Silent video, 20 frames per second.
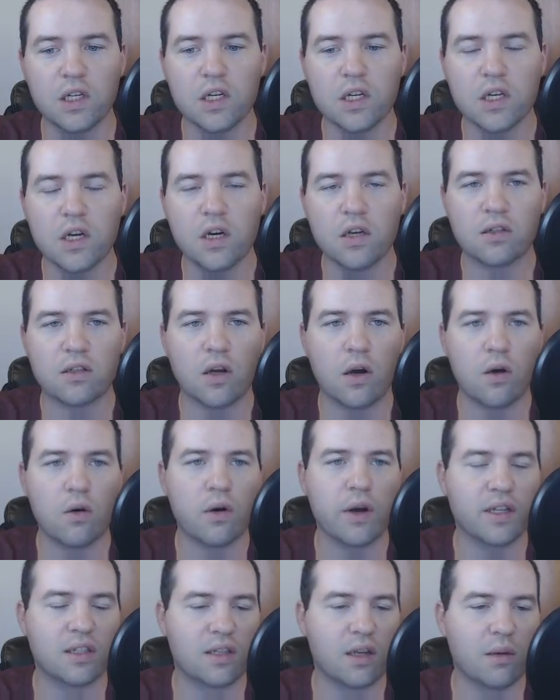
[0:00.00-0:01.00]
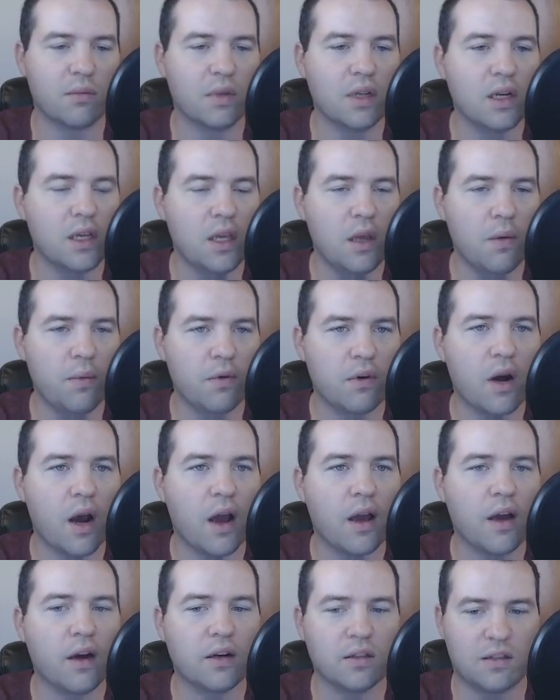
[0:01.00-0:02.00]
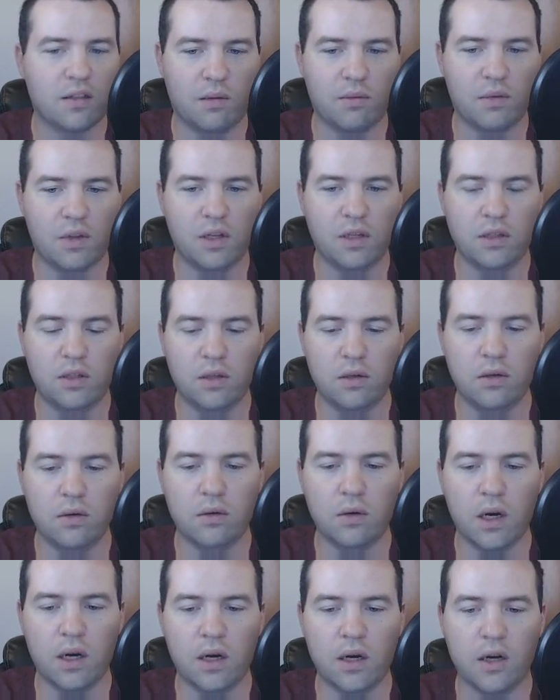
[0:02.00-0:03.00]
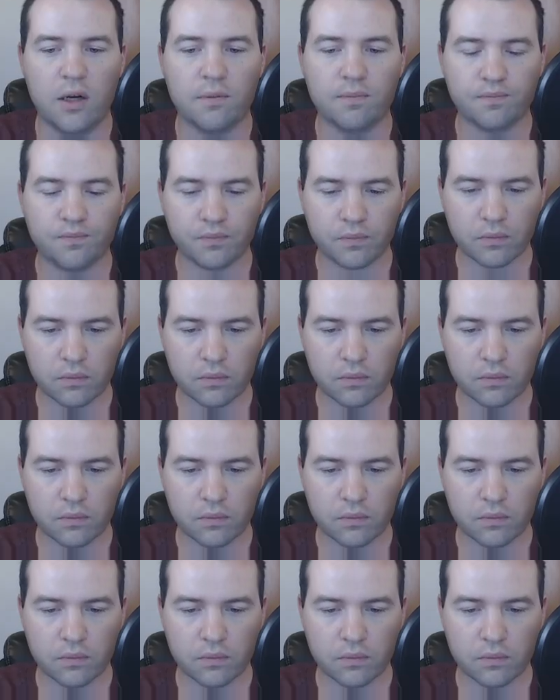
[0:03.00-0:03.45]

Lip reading: So it's something to keep your eye on. It's something to